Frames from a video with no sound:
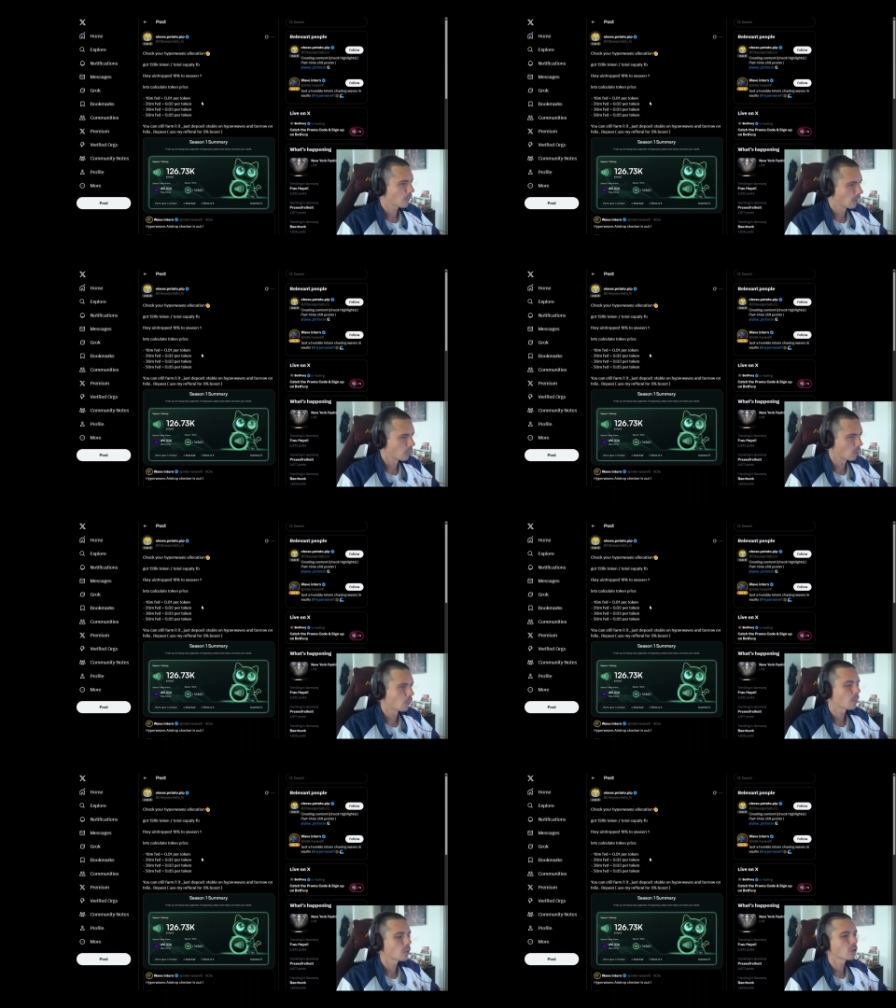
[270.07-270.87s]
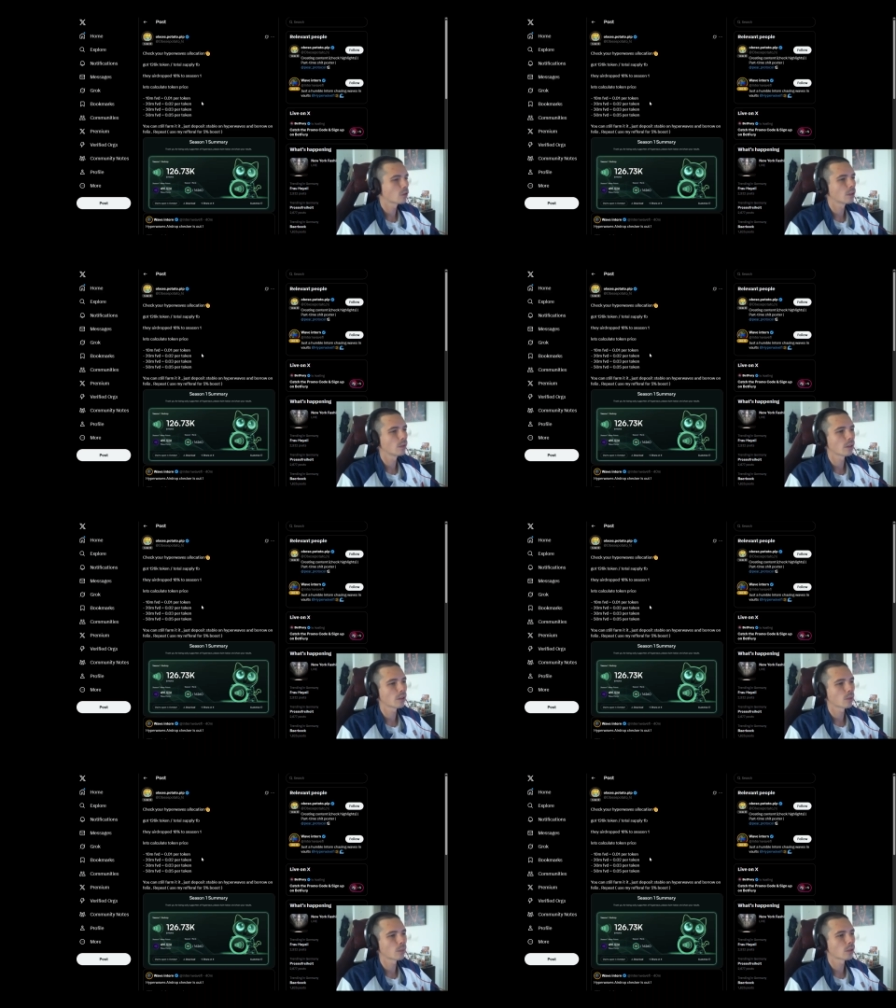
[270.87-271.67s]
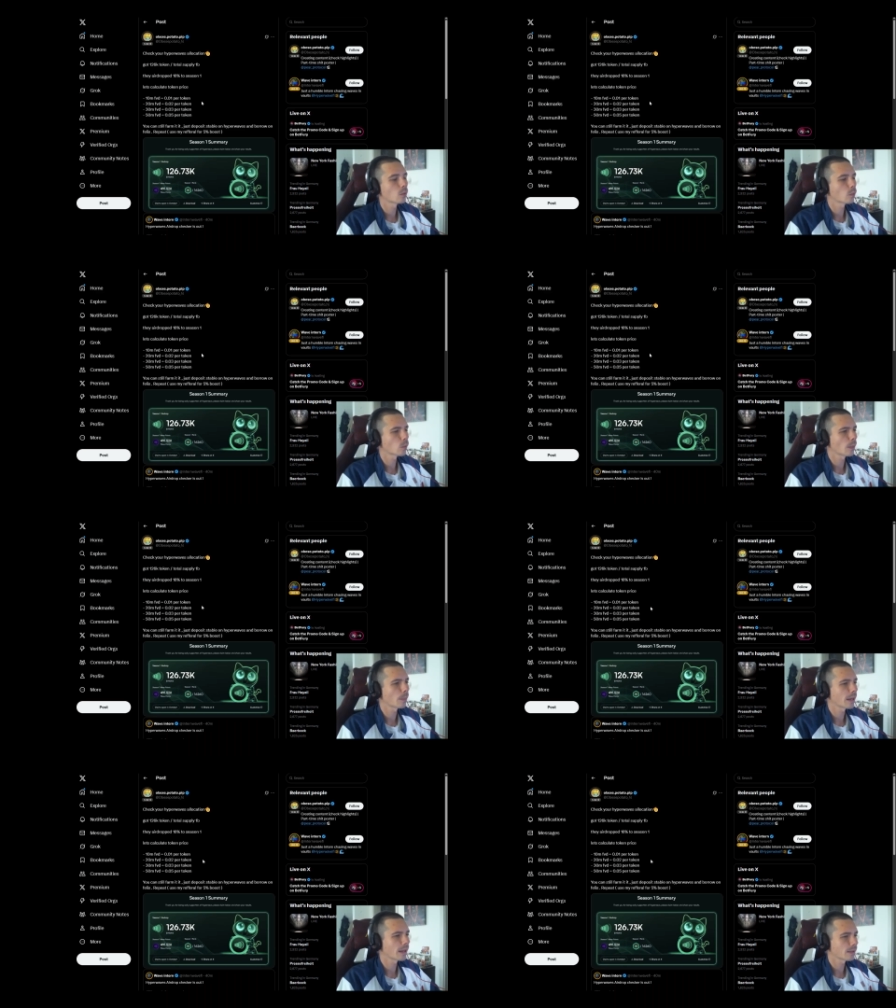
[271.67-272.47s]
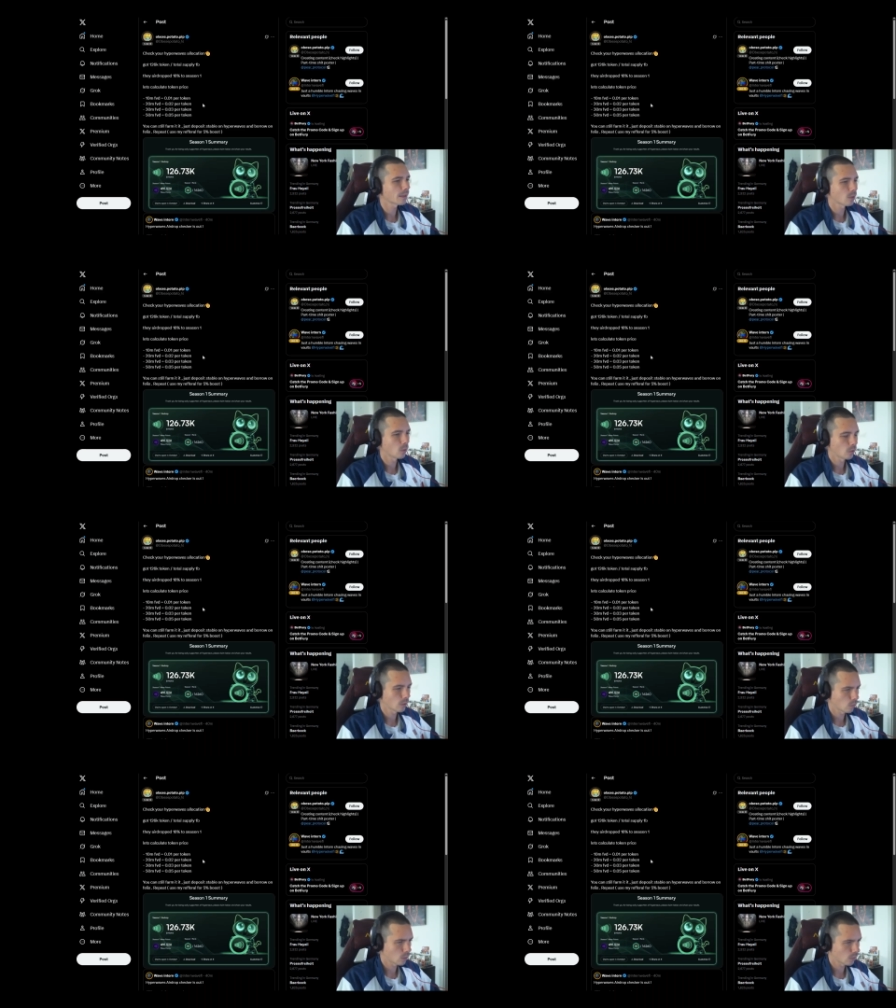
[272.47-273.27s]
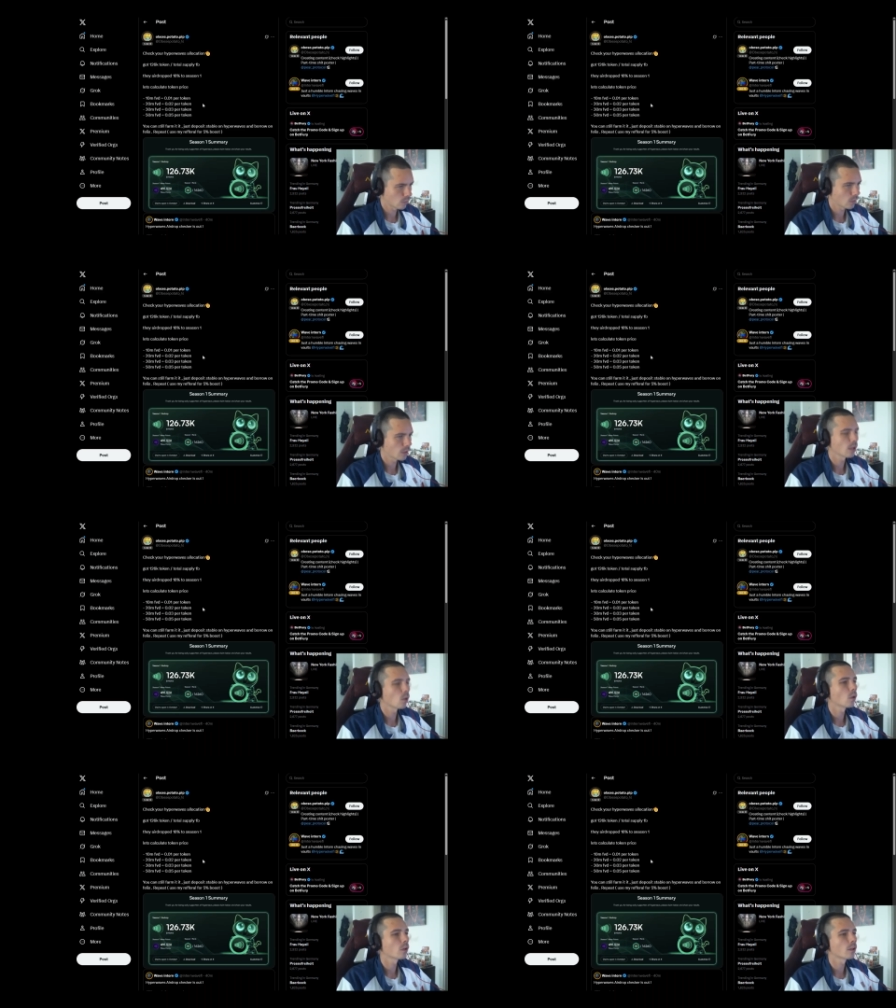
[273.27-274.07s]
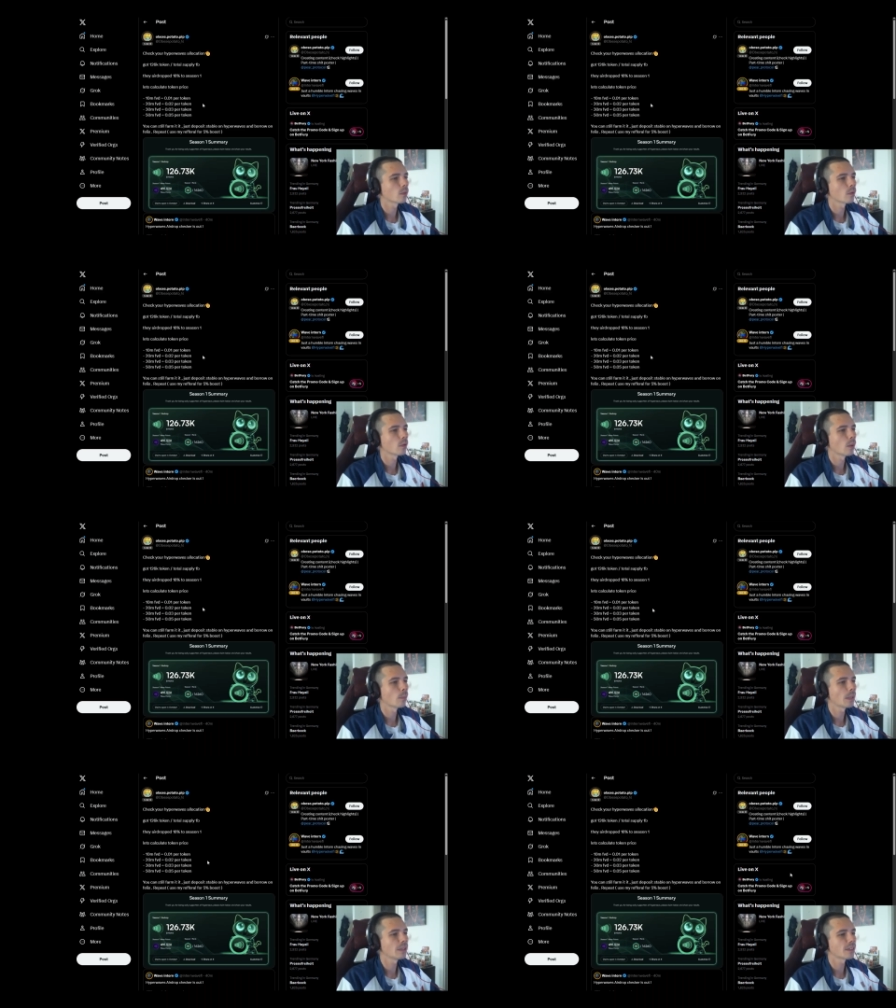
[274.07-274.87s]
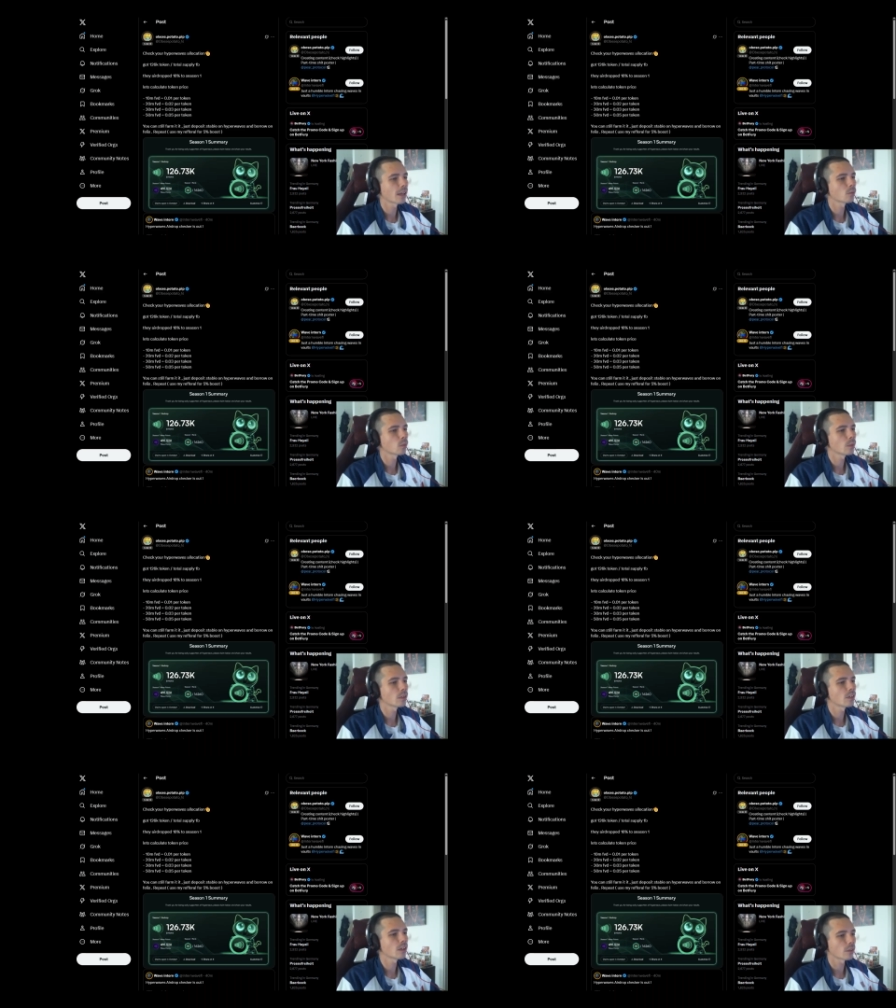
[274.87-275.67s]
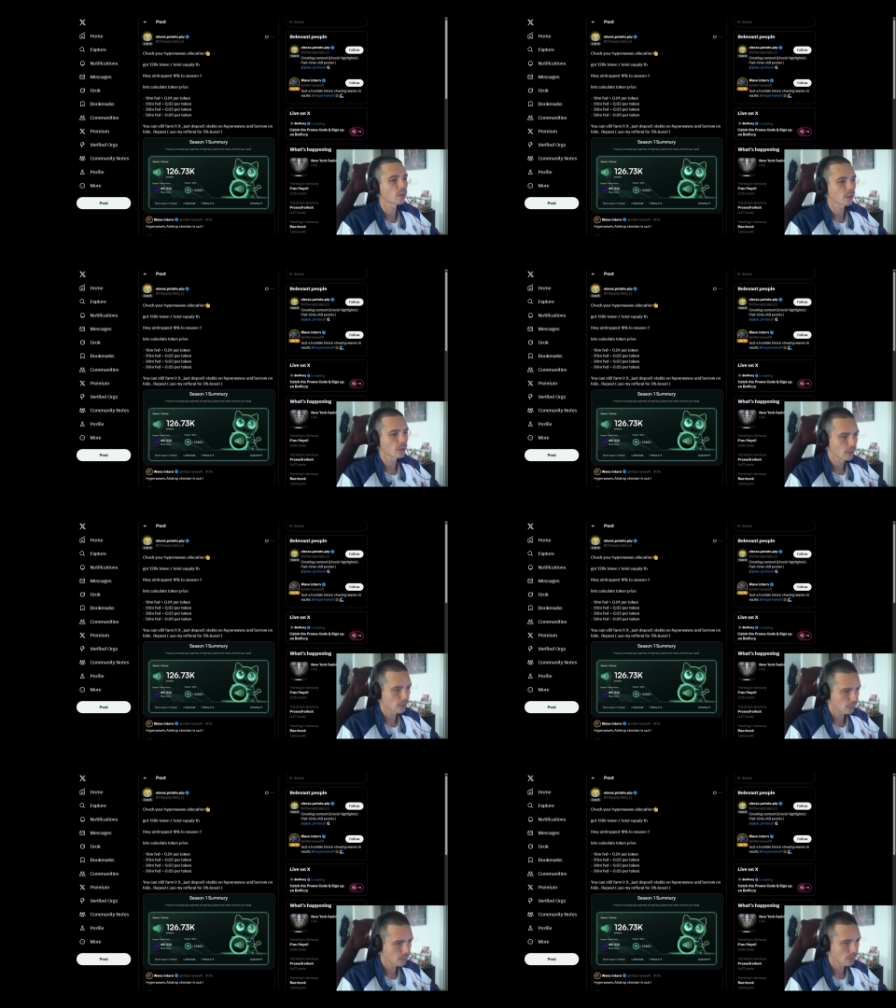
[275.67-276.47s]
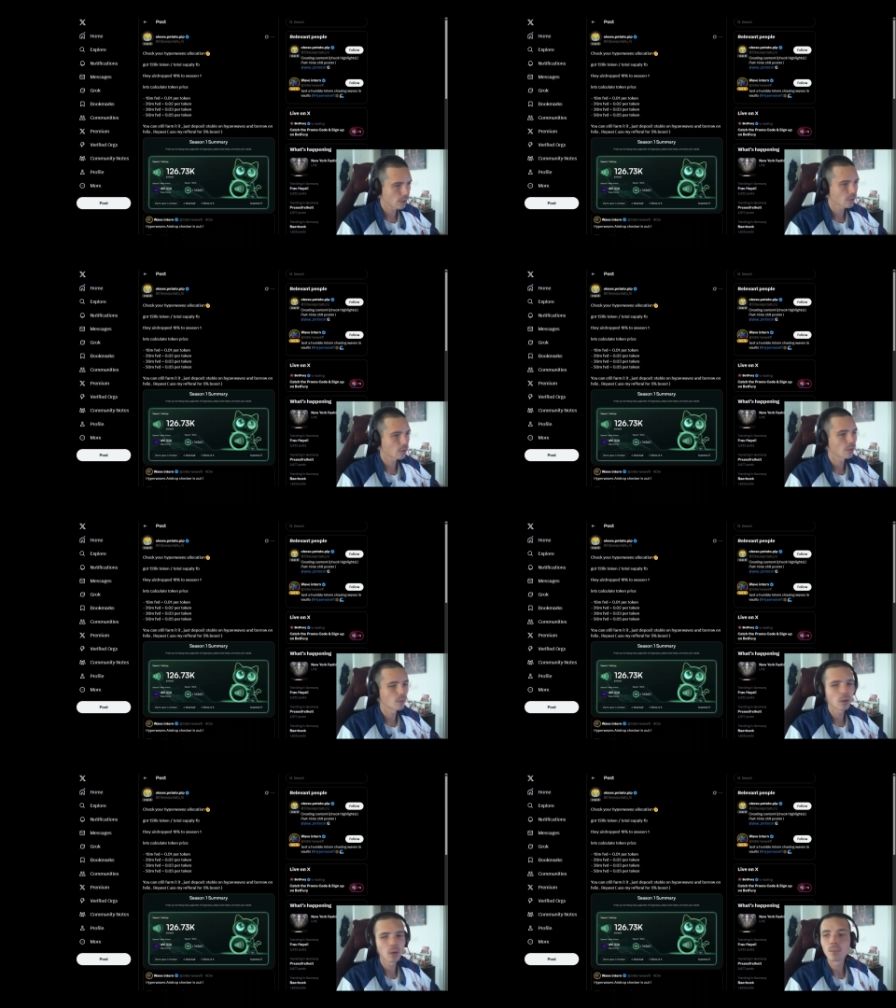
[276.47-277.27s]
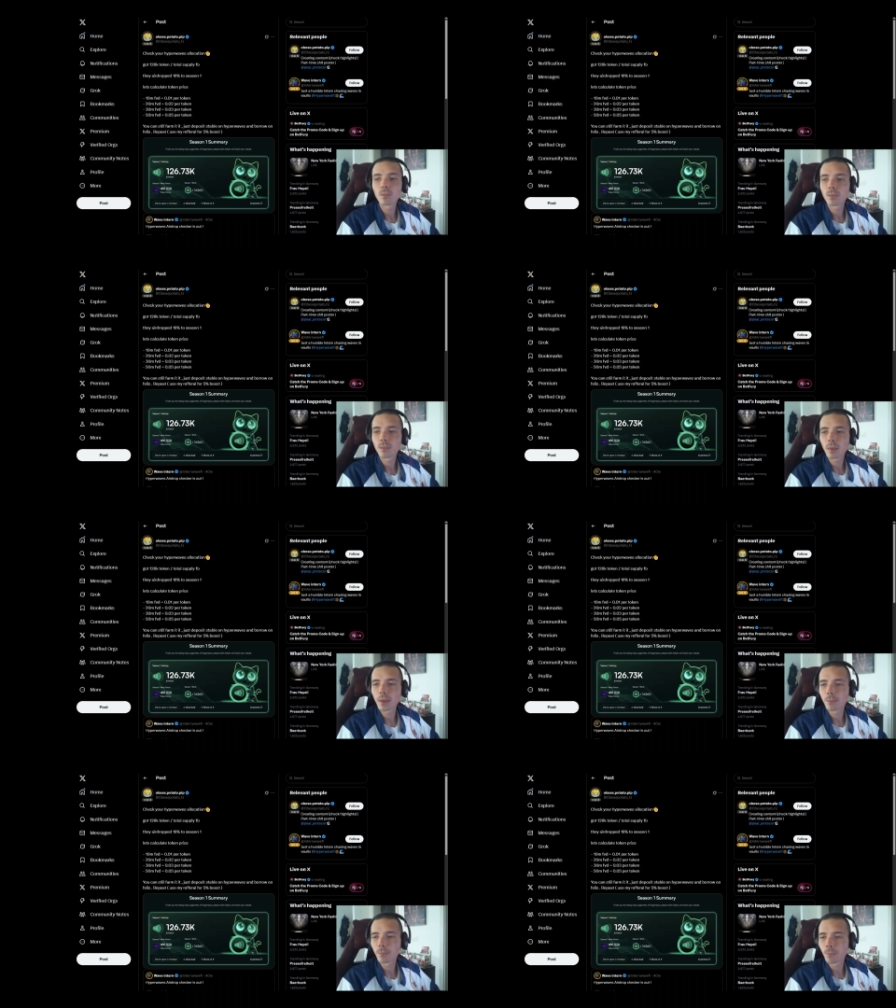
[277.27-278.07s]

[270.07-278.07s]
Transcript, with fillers: If so, make sure to leave a like, comment and subscribe. And also have a wonderful day or night wherever you are based. And we will see us in the next video. Bye bye.